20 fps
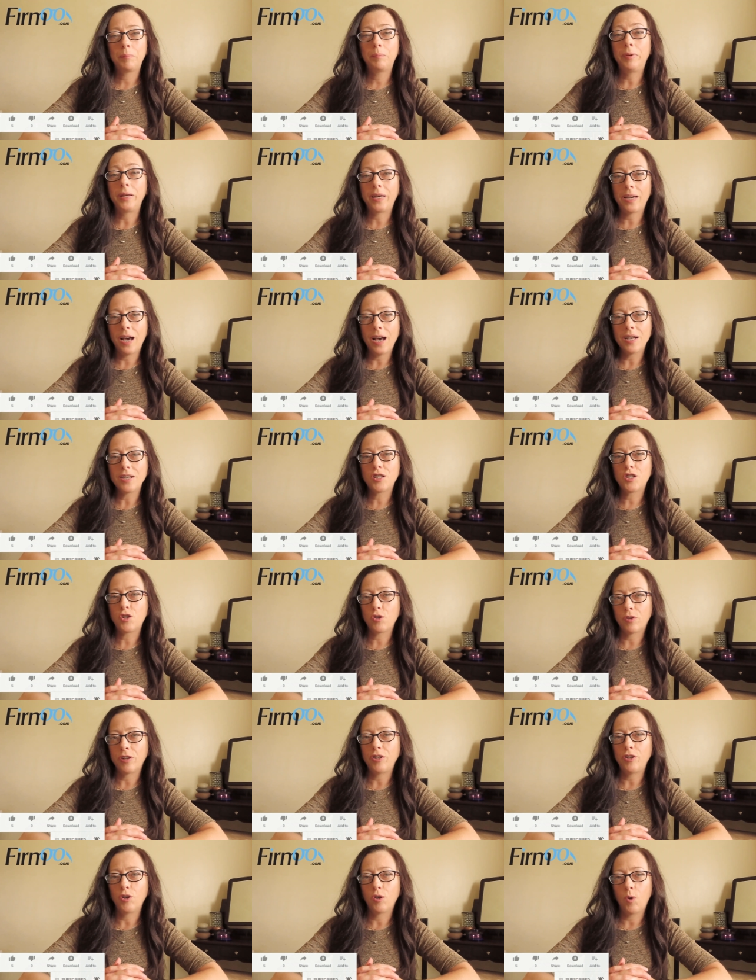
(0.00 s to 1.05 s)
Because
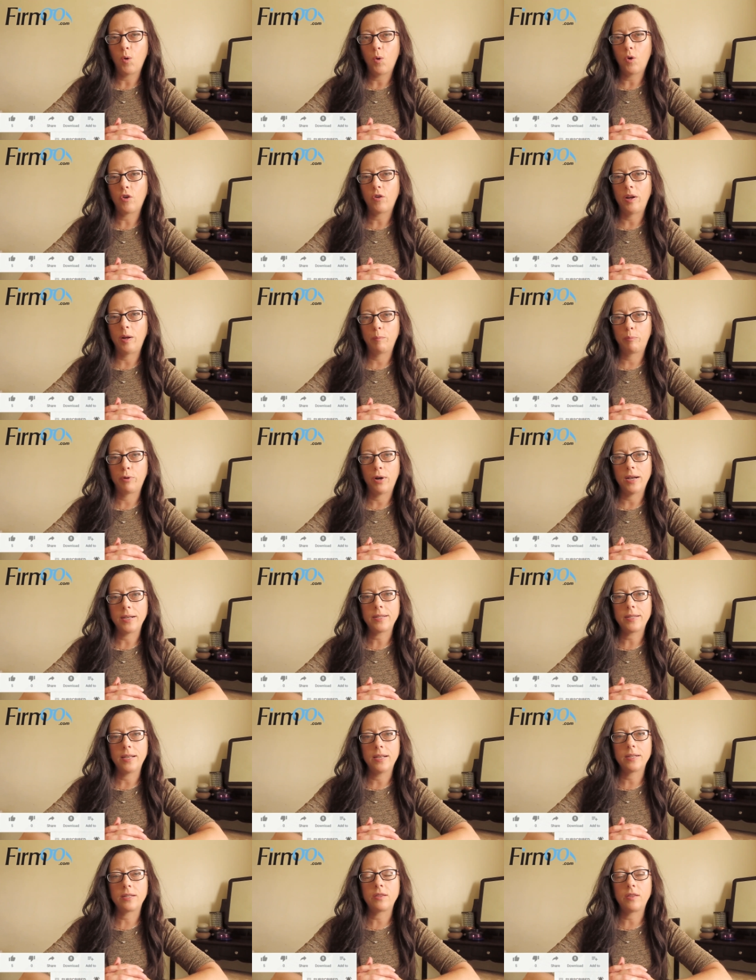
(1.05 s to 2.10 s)
during your ordering
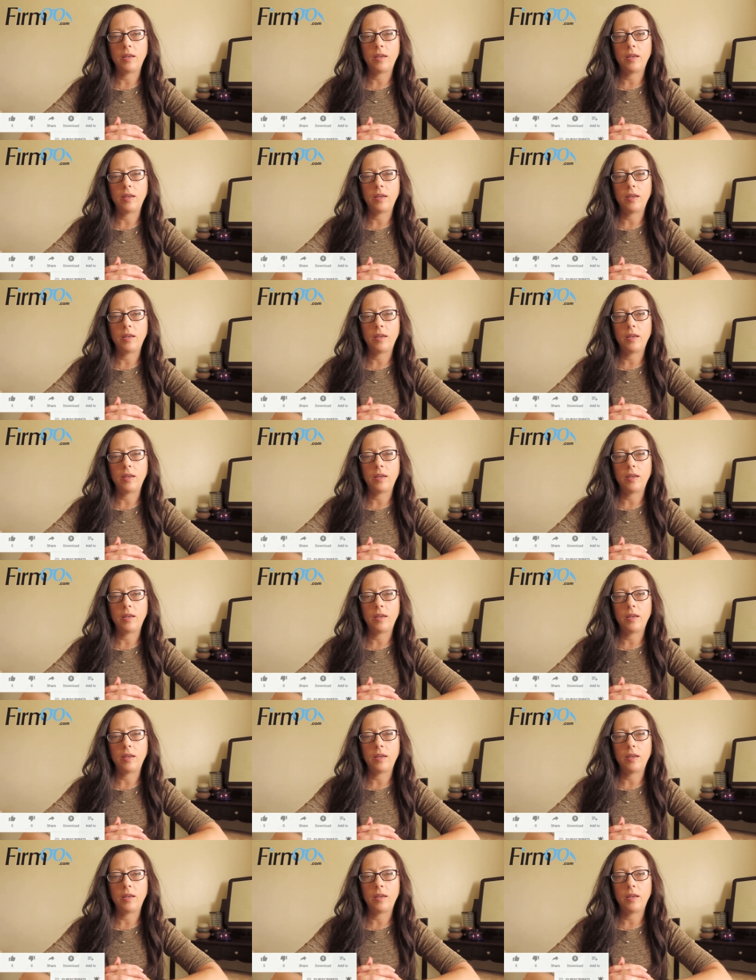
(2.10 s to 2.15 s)
process,